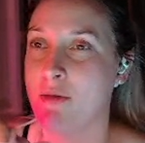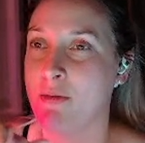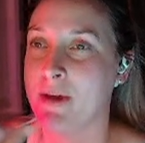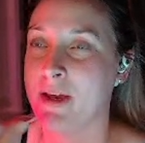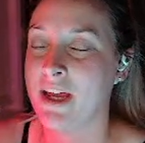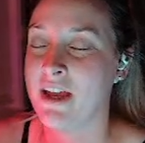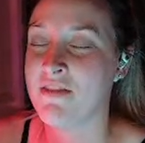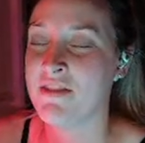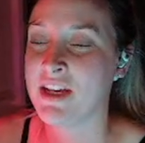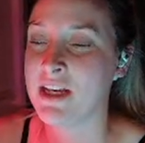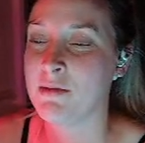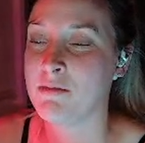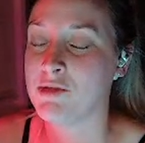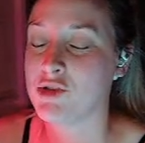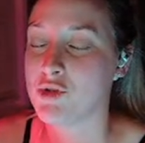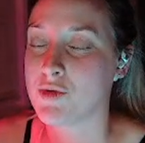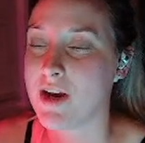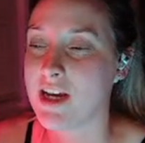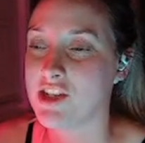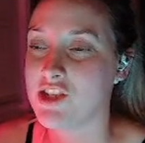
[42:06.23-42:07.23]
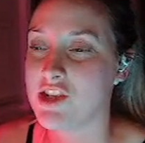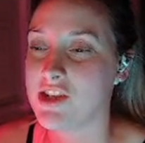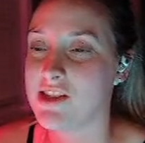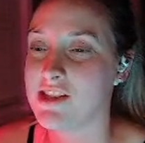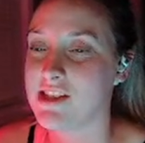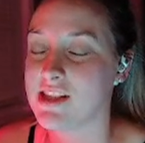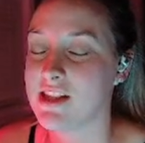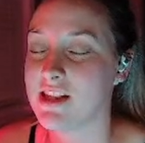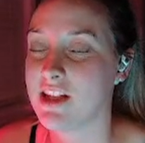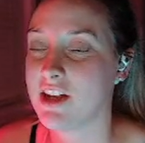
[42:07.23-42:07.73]
be giving him
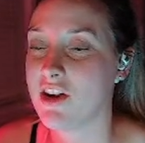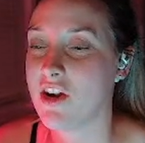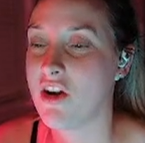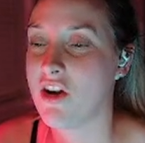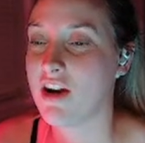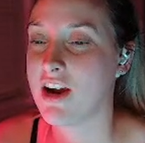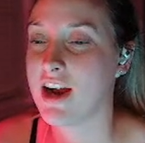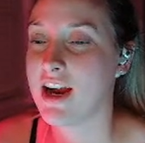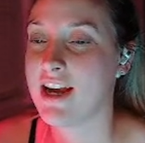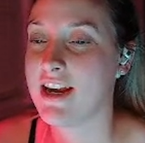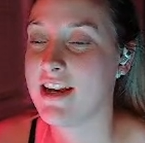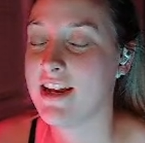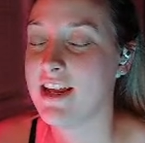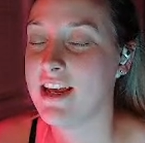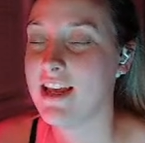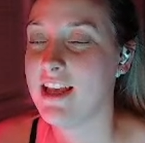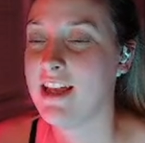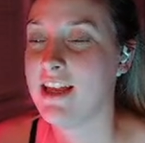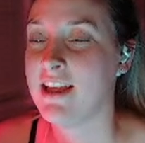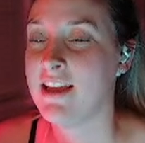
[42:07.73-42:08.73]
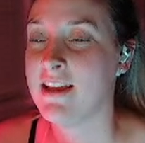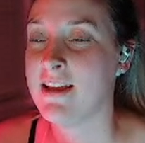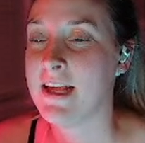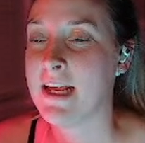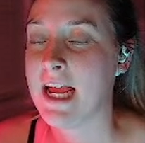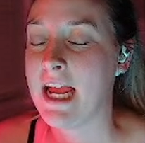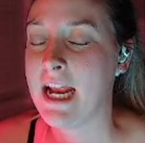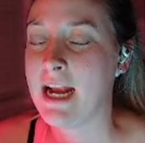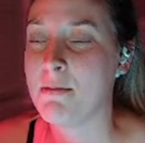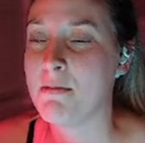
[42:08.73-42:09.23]
directions in the car and
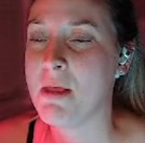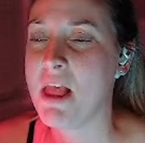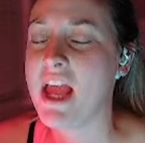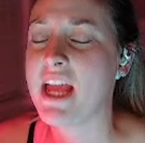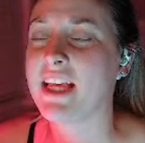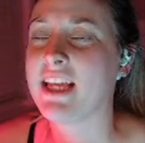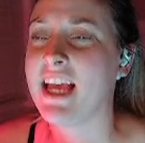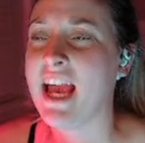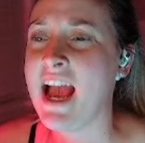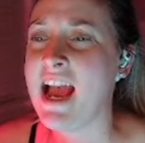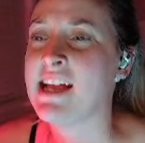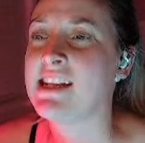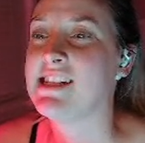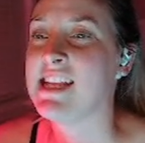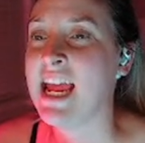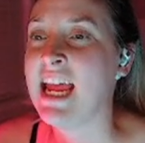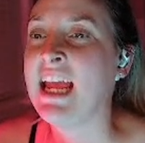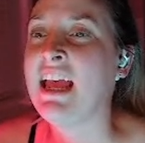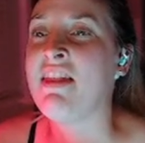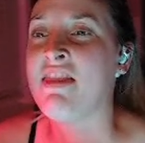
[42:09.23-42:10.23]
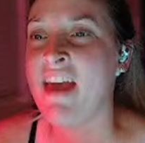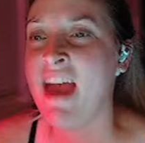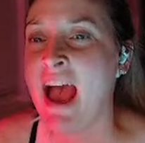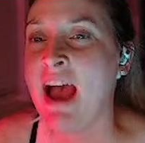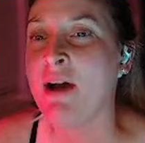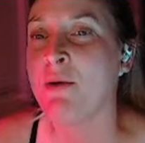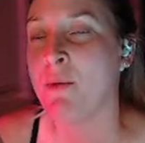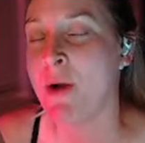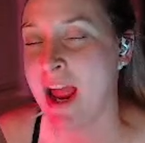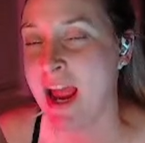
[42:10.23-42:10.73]
I'm like, yeah, take it
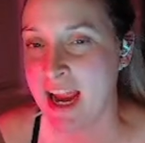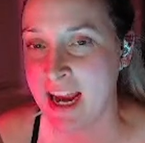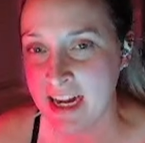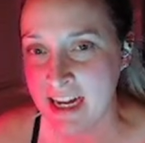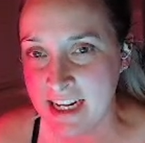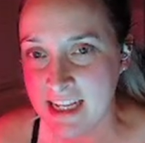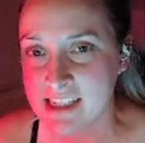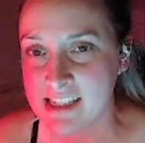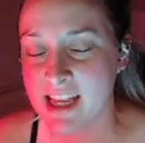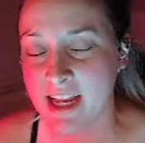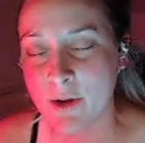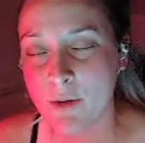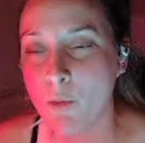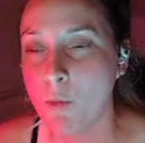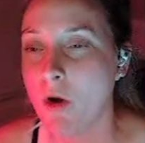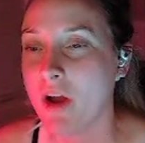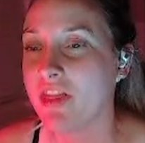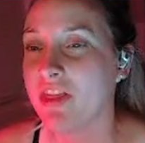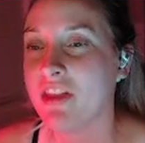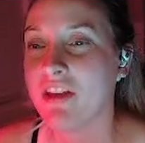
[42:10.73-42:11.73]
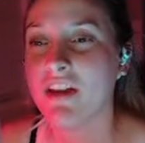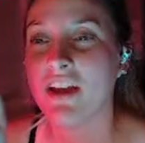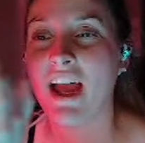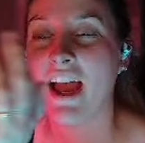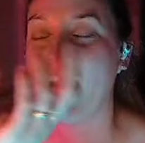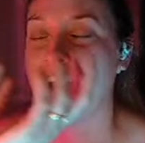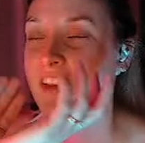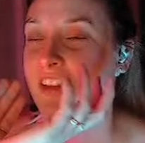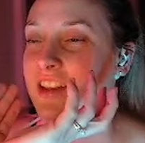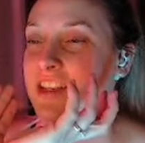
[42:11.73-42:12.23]
that way. And he's like, what the
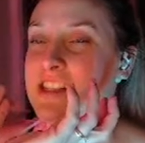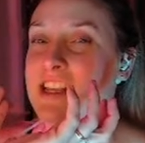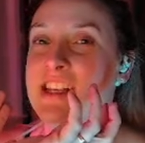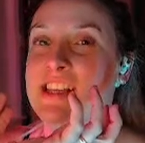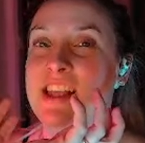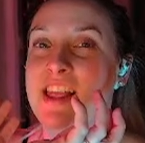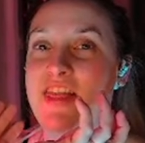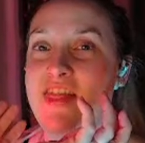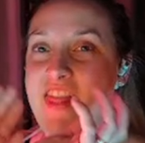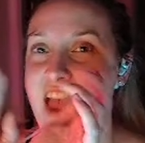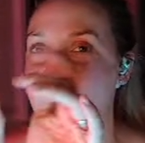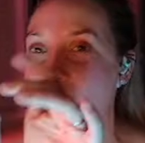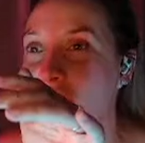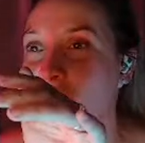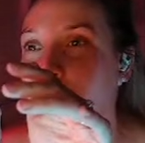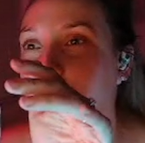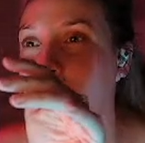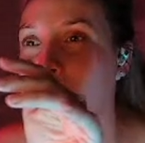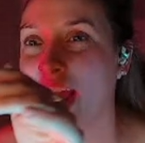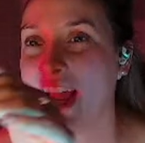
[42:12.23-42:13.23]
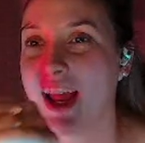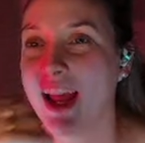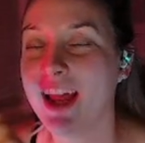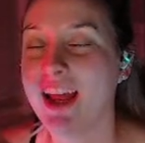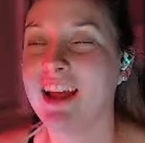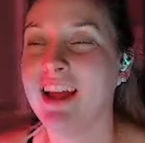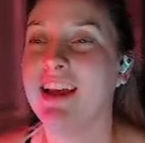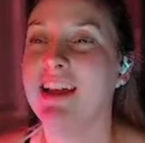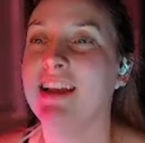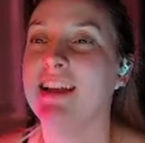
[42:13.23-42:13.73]
hell is a that way?
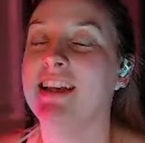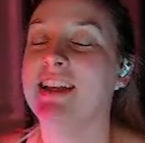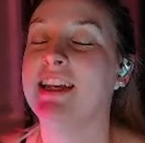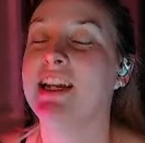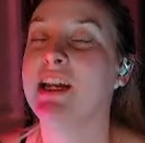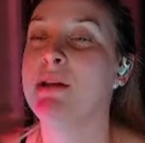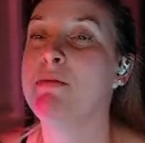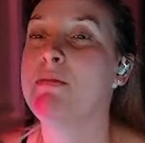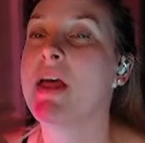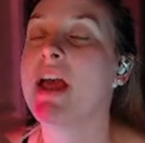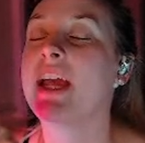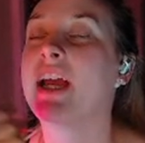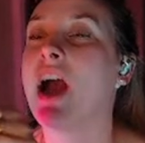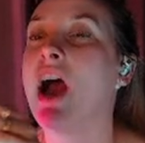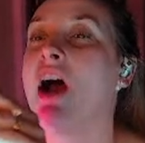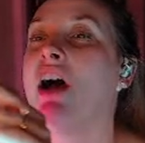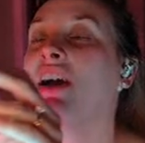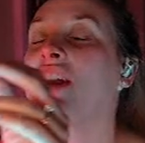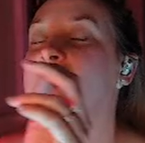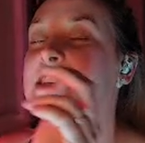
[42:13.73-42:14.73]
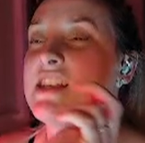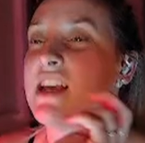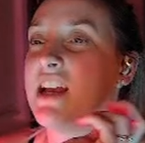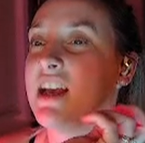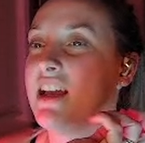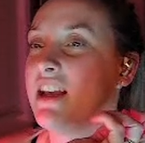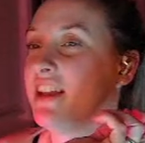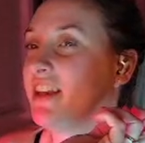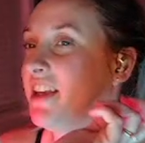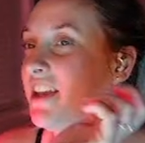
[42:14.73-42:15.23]
And I'm like, oh, it's
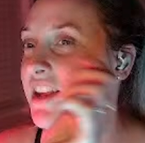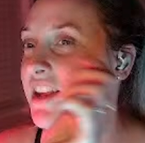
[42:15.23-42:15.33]
a,